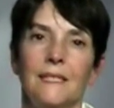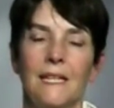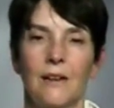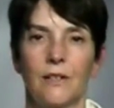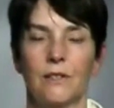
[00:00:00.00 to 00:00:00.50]

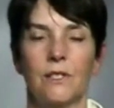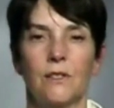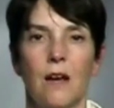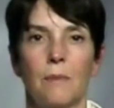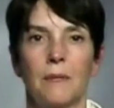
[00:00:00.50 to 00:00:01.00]
And now you can
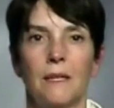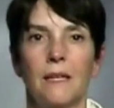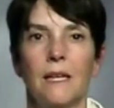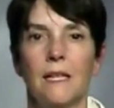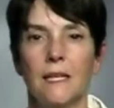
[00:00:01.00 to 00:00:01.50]
stop.
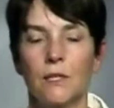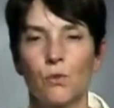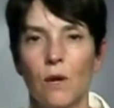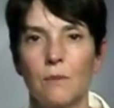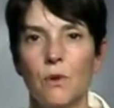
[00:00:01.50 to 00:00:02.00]
There's
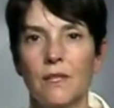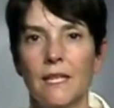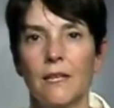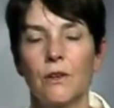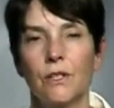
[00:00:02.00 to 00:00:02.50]
one more
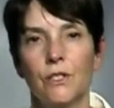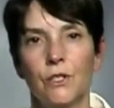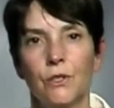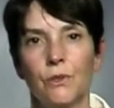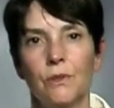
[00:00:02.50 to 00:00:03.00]
thing you can
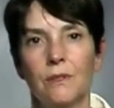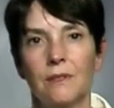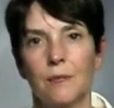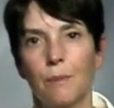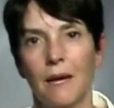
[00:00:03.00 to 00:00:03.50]
do
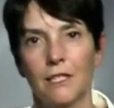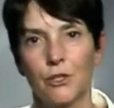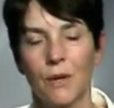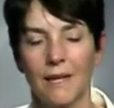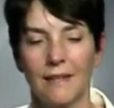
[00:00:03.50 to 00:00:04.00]
to
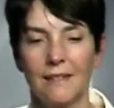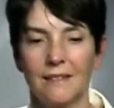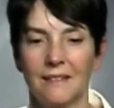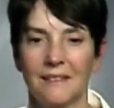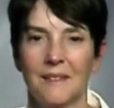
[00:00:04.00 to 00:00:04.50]
punctuate it
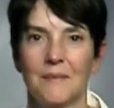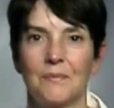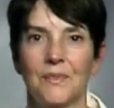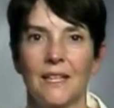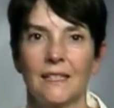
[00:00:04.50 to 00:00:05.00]

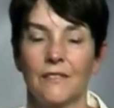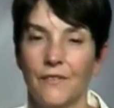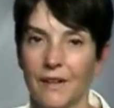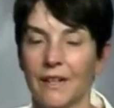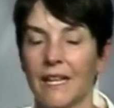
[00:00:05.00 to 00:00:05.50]
at the
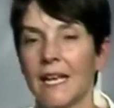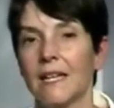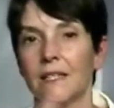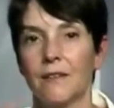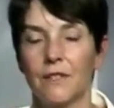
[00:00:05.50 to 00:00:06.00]
very
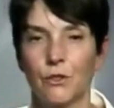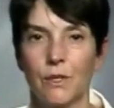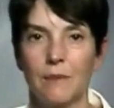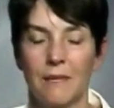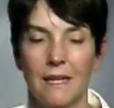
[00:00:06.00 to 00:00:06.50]
end of the
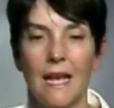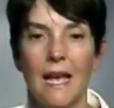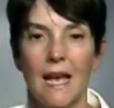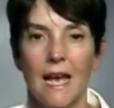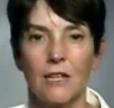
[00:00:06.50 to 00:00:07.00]
treatment.
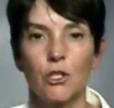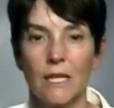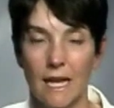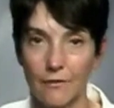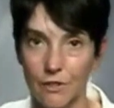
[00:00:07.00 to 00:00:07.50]

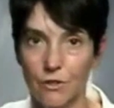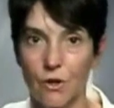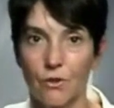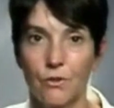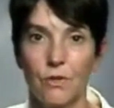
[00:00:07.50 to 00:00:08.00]
Actually, after you
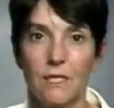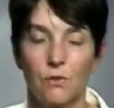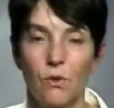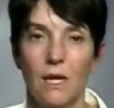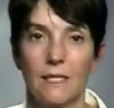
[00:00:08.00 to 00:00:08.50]
go through
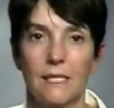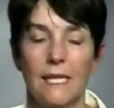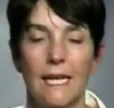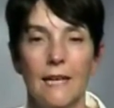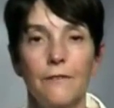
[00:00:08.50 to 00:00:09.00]
this once,
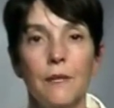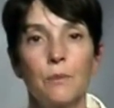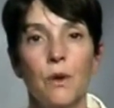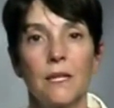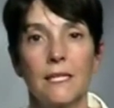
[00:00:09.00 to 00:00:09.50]
if
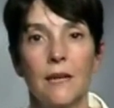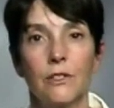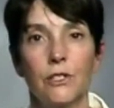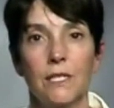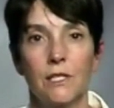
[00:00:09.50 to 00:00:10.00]
it brought
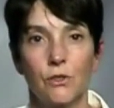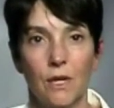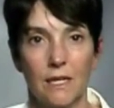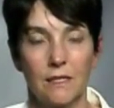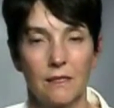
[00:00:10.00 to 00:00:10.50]
down your
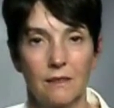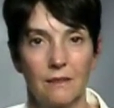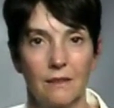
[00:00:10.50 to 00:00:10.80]
distress,